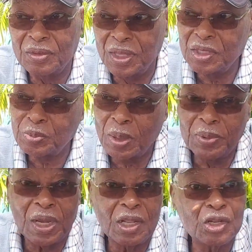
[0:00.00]
Things might
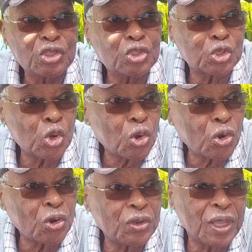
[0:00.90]
be a little
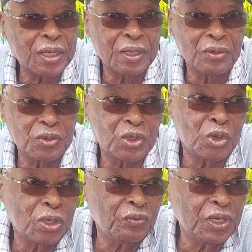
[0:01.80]
slower than
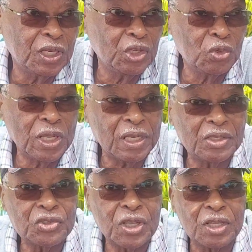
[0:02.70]
living in the
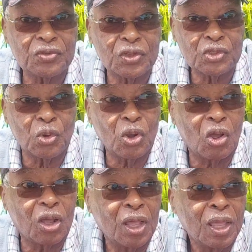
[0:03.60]
United States for so
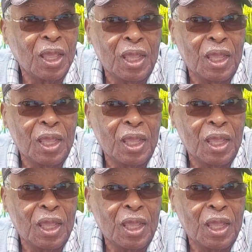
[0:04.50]
long.